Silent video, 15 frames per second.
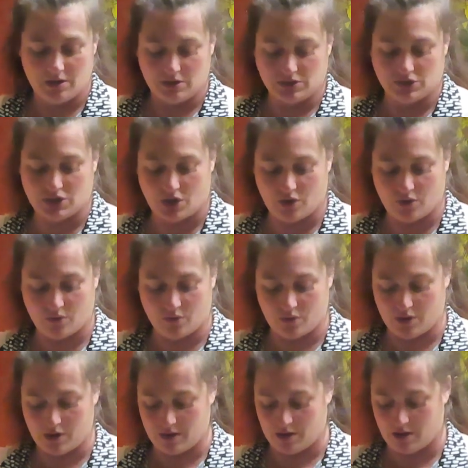So
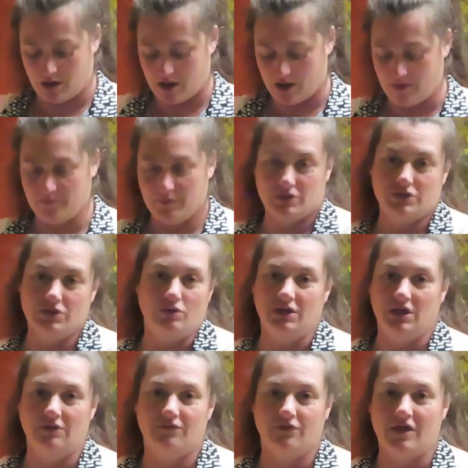there's no
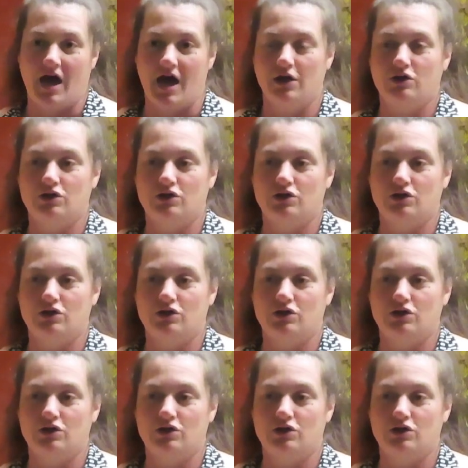need for that.